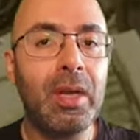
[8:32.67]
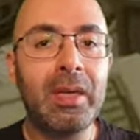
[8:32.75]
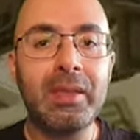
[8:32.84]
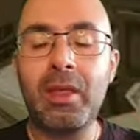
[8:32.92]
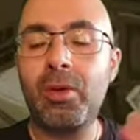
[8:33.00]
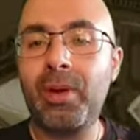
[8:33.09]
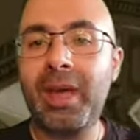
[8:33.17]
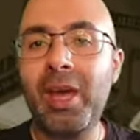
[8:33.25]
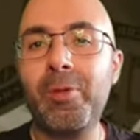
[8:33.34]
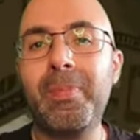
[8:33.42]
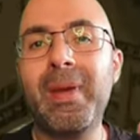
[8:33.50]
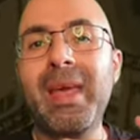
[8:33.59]
They don't
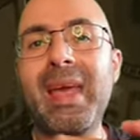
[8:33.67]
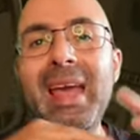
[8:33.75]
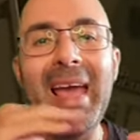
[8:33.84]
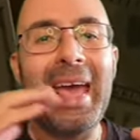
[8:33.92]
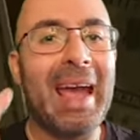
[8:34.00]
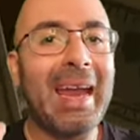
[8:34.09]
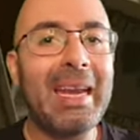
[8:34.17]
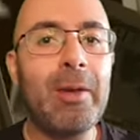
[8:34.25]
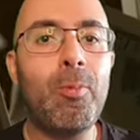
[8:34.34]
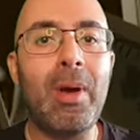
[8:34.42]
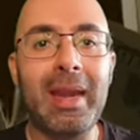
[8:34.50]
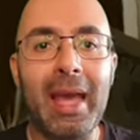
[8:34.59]
help
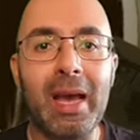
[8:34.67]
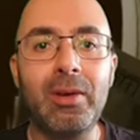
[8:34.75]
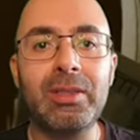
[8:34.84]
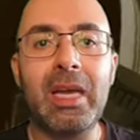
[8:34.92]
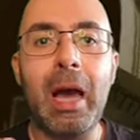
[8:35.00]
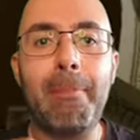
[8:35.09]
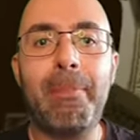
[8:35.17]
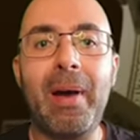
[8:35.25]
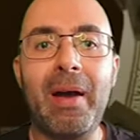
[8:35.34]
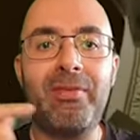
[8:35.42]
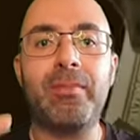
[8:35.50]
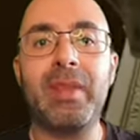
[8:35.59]
anyone else
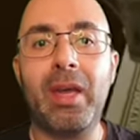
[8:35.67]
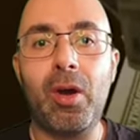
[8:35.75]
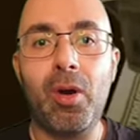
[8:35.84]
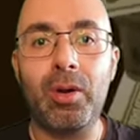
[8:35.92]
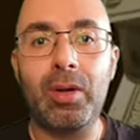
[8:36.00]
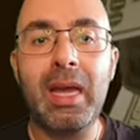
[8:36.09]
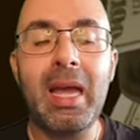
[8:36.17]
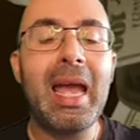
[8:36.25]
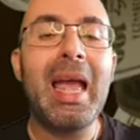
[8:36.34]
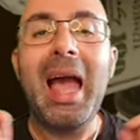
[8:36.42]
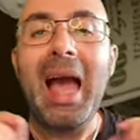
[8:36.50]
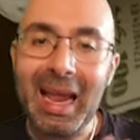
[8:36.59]
apart from their own,
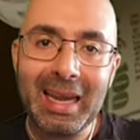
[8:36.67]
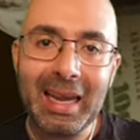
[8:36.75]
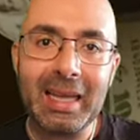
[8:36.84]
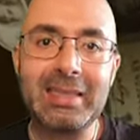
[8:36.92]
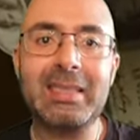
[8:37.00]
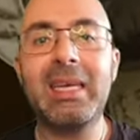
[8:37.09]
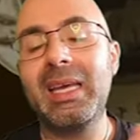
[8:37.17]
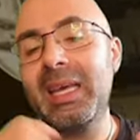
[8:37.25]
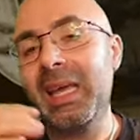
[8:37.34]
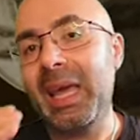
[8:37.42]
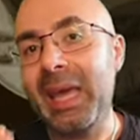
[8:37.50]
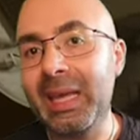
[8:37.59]
unless
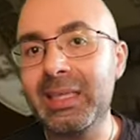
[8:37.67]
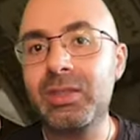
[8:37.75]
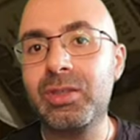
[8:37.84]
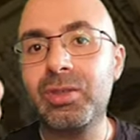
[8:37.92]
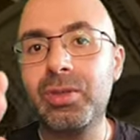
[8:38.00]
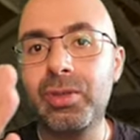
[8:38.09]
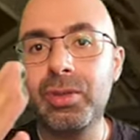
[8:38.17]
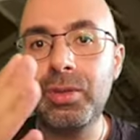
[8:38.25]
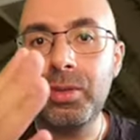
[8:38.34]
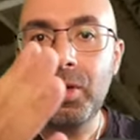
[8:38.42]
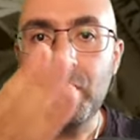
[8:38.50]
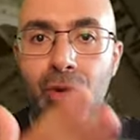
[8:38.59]
it's
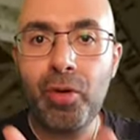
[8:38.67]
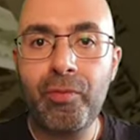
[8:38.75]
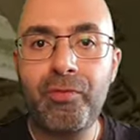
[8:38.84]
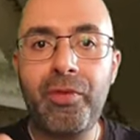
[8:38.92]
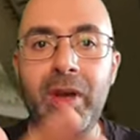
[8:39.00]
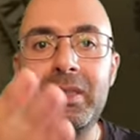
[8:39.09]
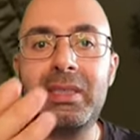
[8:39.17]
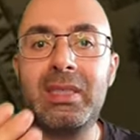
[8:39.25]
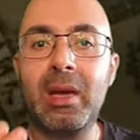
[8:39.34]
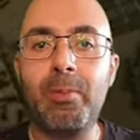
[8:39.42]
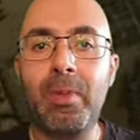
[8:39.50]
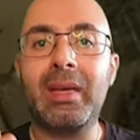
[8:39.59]
to convert
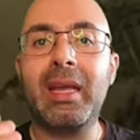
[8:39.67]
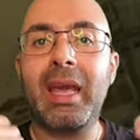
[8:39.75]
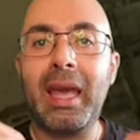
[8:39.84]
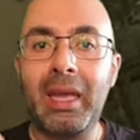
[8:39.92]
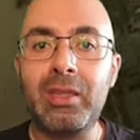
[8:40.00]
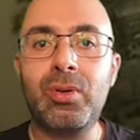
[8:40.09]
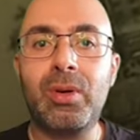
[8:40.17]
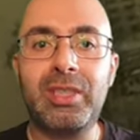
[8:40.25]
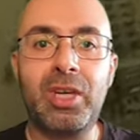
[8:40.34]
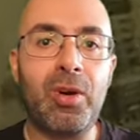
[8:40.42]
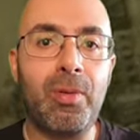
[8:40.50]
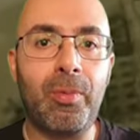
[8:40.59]
someone into a
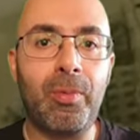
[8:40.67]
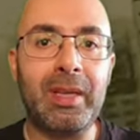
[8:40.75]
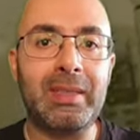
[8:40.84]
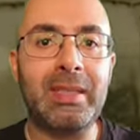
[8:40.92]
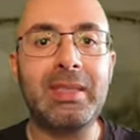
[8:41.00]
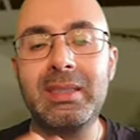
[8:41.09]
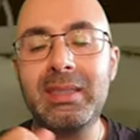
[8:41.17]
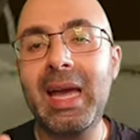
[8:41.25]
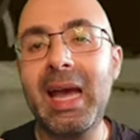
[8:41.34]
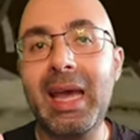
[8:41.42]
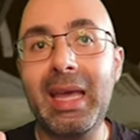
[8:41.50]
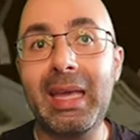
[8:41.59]
Jehovah Witnesses.
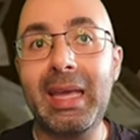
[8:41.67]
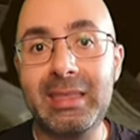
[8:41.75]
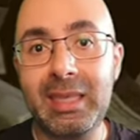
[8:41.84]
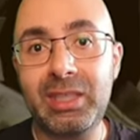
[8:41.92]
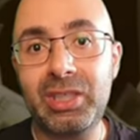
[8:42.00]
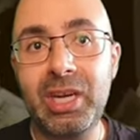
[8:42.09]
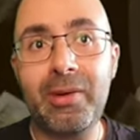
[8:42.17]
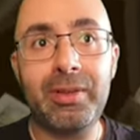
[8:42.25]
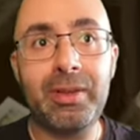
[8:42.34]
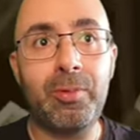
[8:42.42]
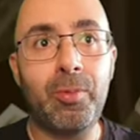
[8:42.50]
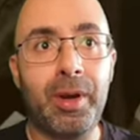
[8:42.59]
That is the
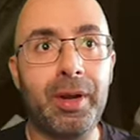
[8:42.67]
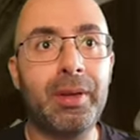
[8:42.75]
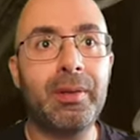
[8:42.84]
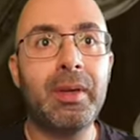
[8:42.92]
charity work.